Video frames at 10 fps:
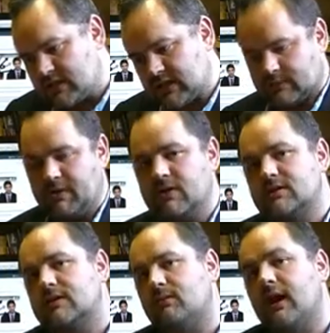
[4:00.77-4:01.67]

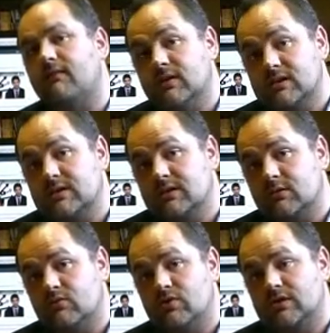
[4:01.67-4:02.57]
experience that we have listening to
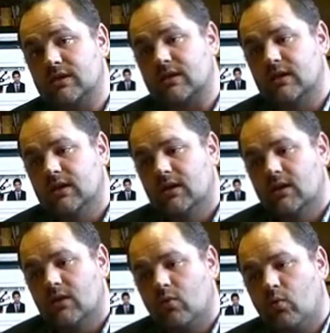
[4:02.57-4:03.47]
music,
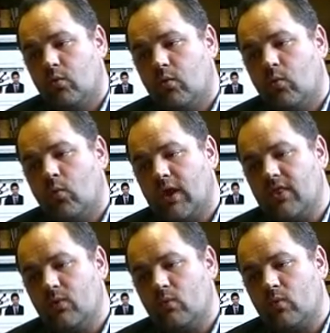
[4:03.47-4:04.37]

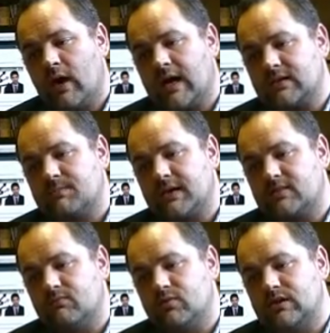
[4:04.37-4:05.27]
one aspect
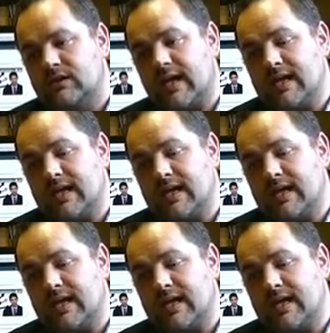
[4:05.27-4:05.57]
of music that